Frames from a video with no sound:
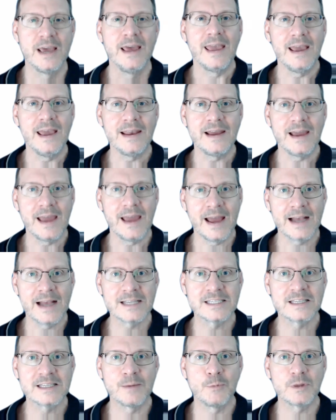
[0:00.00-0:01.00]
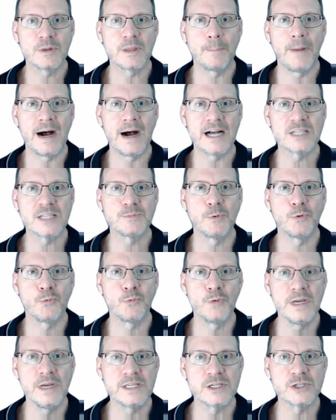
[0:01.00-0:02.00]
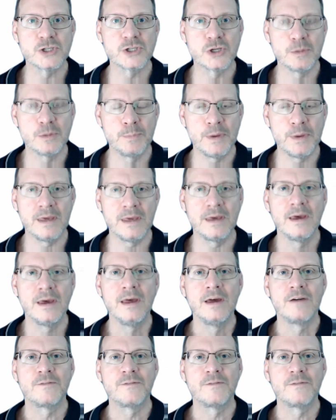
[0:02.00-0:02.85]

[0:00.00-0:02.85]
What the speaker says: and I asked them what the possible reasons could be